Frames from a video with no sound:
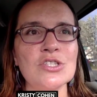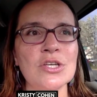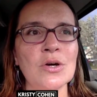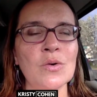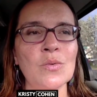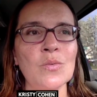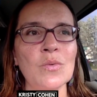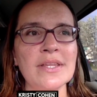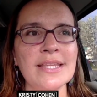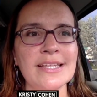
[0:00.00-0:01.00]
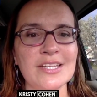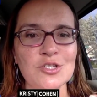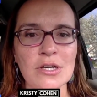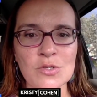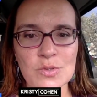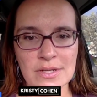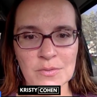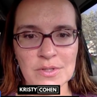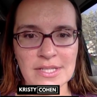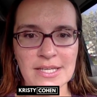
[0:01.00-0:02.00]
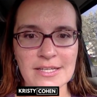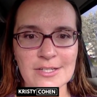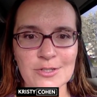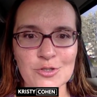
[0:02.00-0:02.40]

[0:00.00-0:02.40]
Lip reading: so one thing that Joshua and I really